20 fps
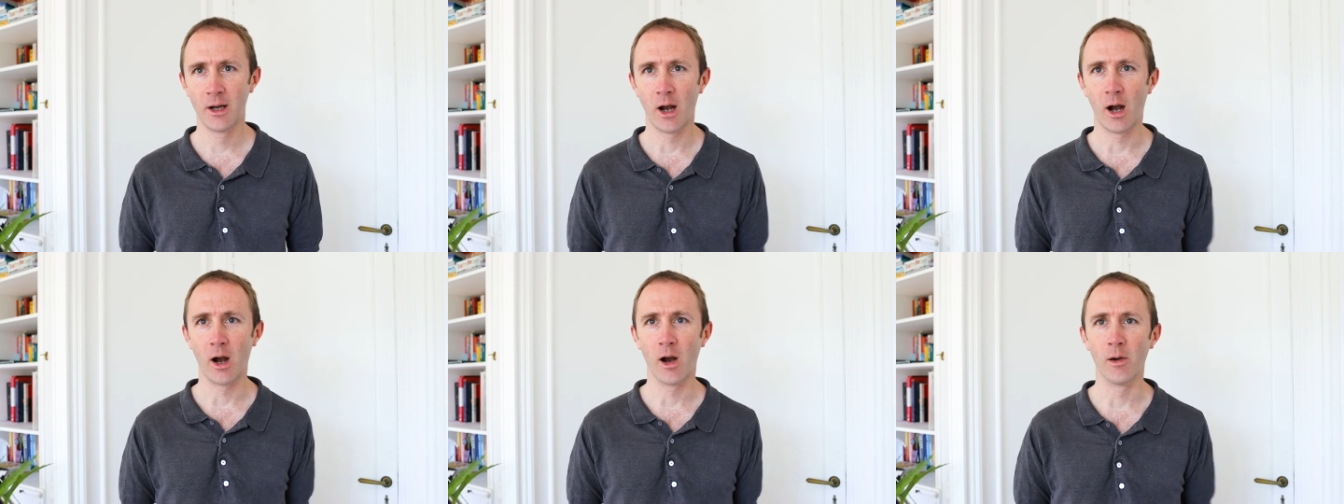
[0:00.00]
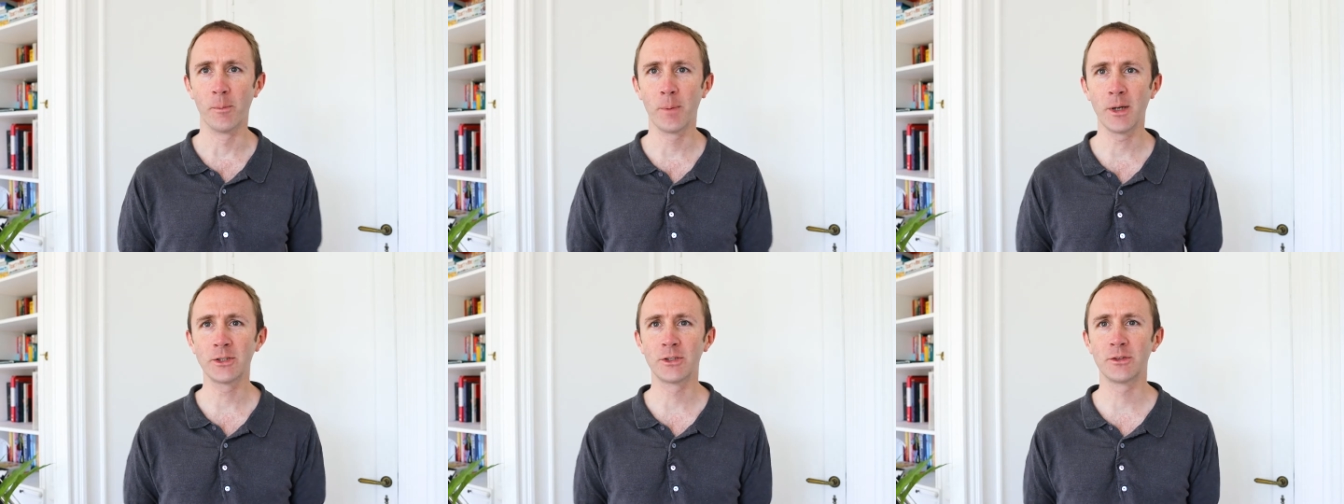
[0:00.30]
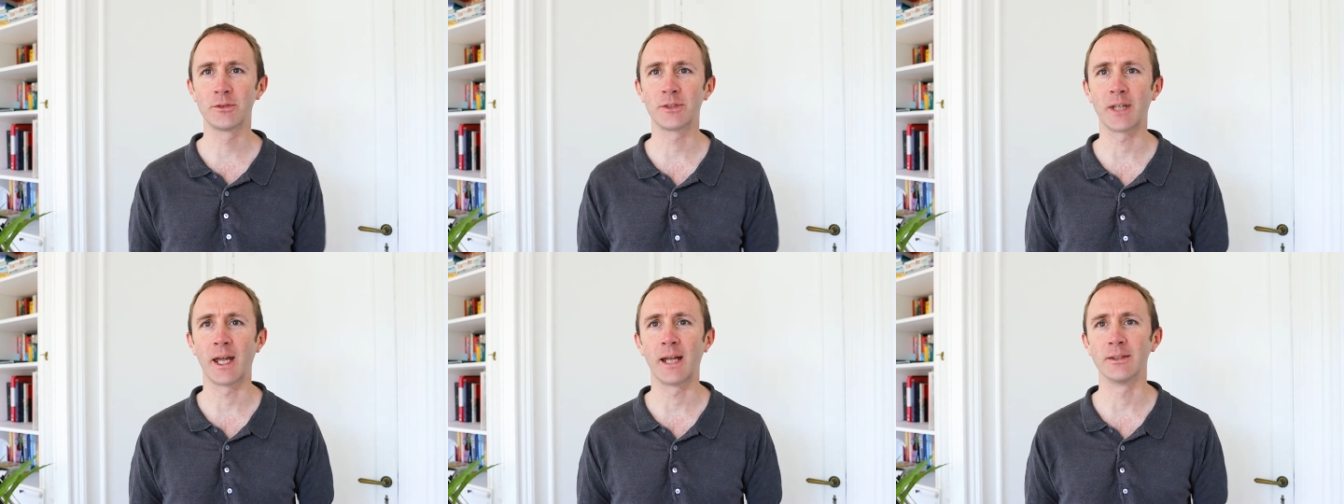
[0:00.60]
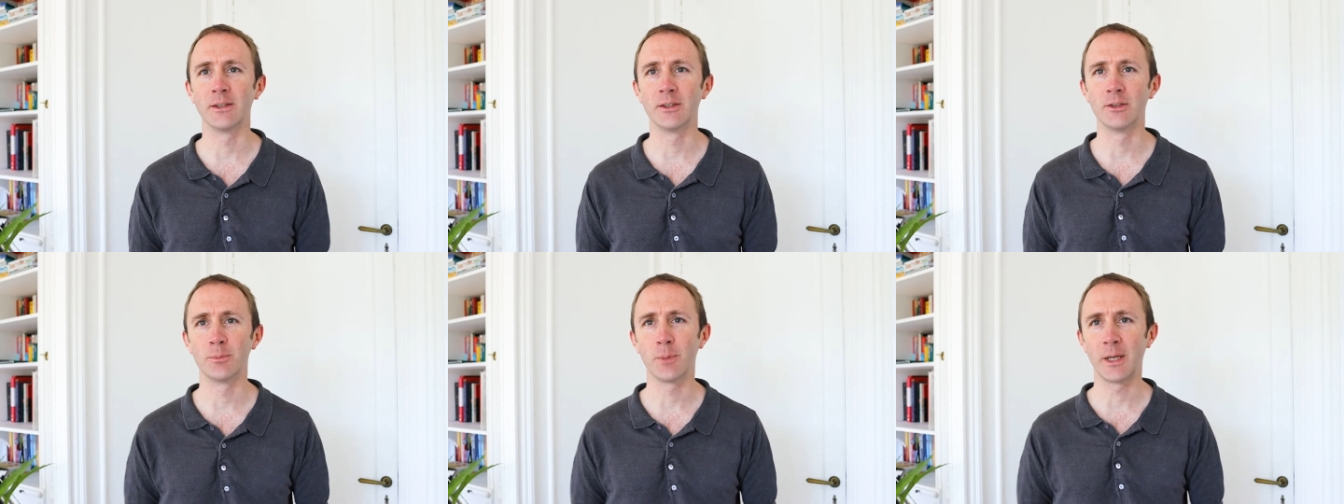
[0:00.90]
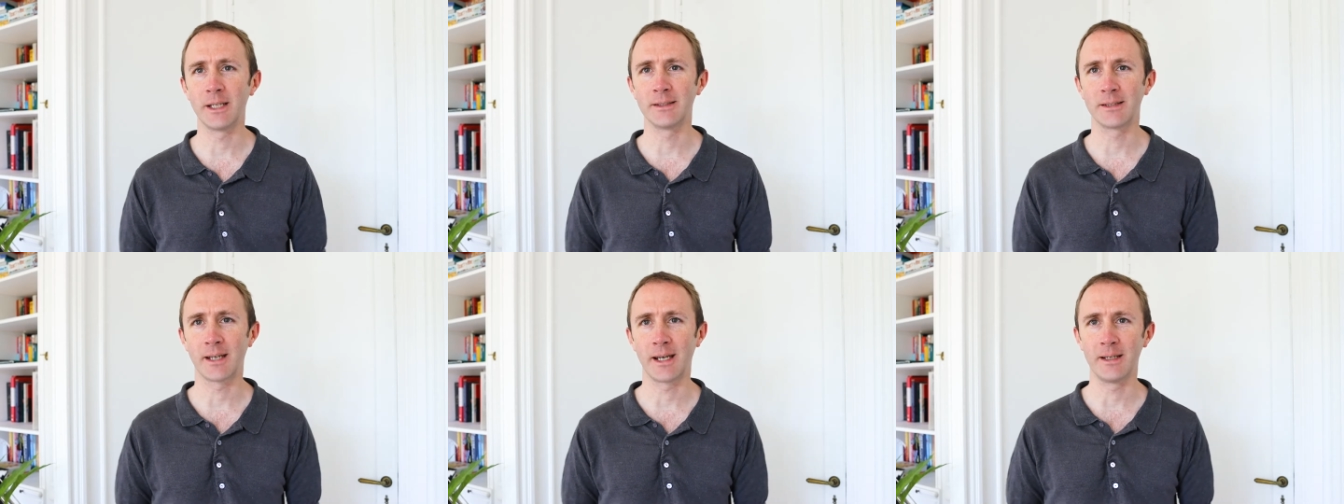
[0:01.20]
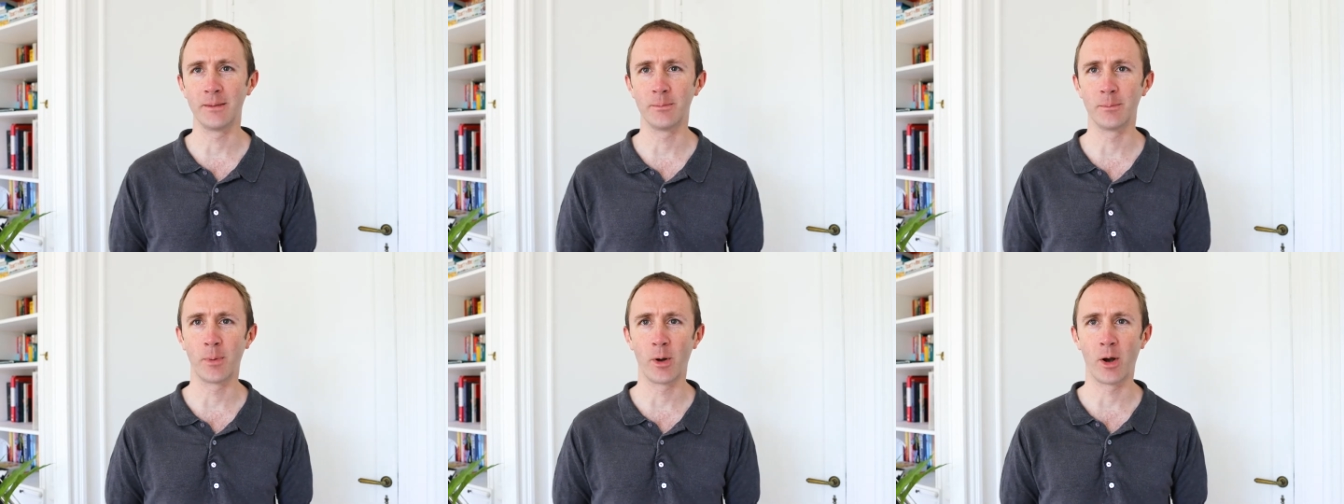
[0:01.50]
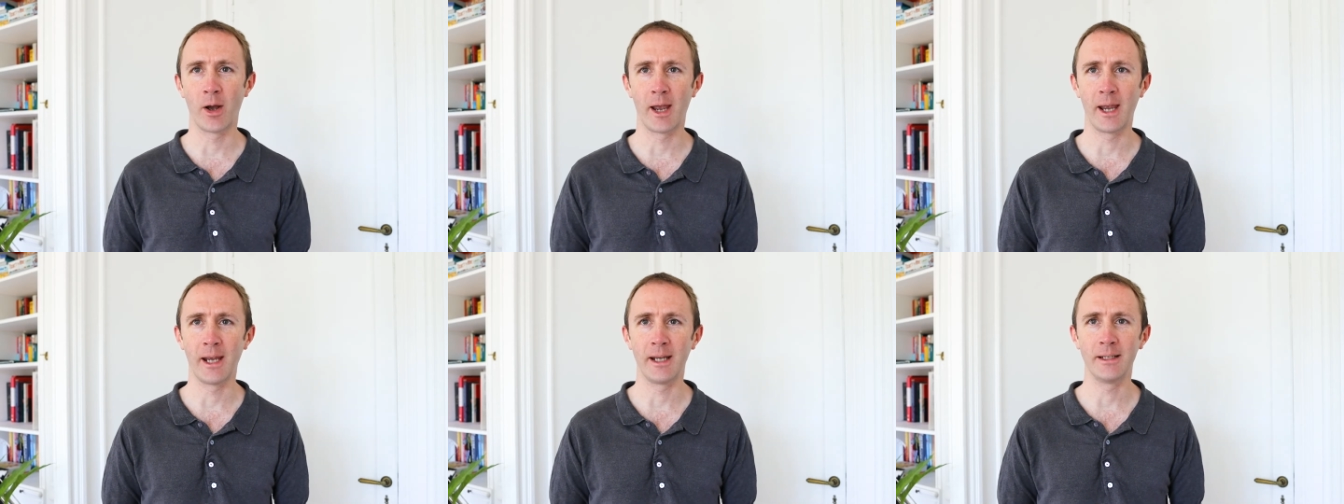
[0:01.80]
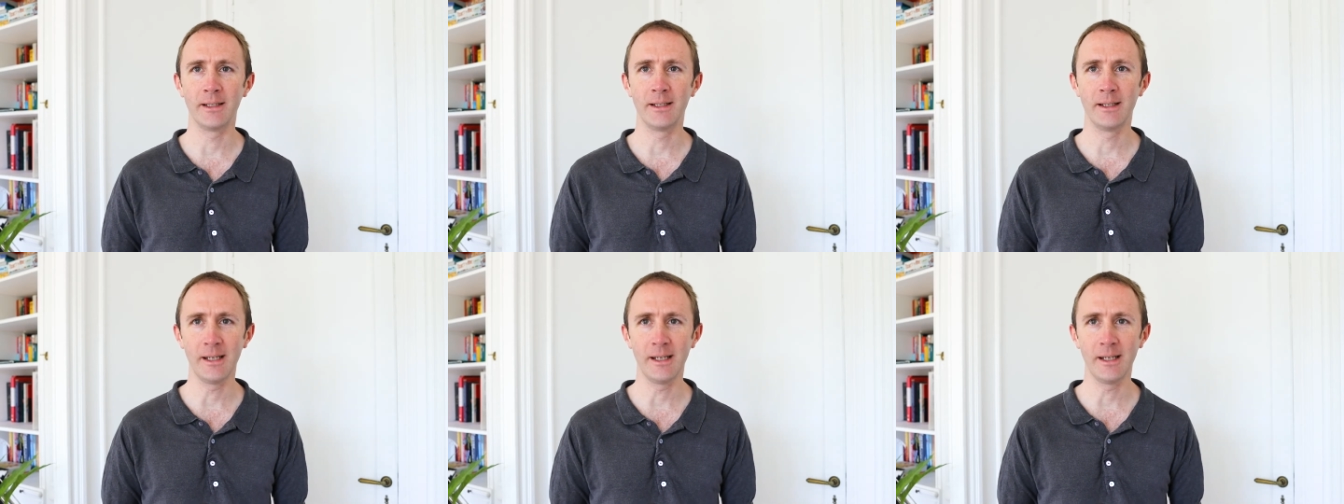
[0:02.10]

are a bunch of standards maintained by